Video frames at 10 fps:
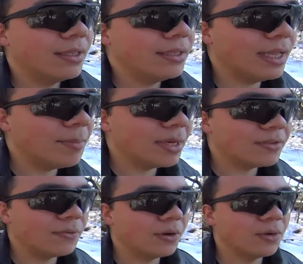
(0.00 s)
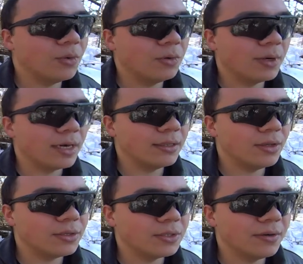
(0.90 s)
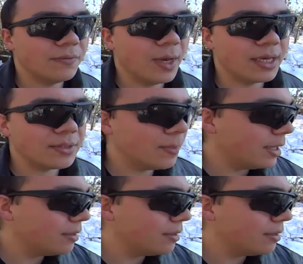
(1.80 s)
That makes for a cool rocket launcher if you ask me.